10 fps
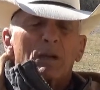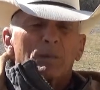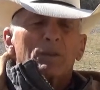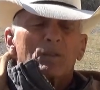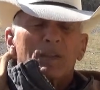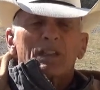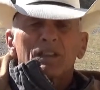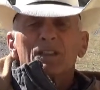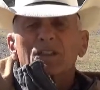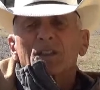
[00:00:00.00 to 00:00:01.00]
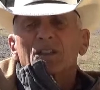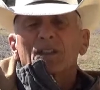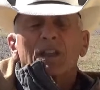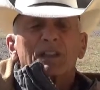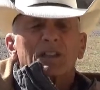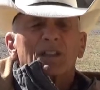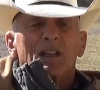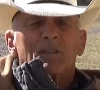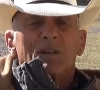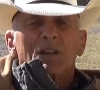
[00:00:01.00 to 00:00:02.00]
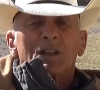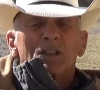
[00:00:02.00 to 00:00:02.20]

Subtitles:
between 1906 and 1911.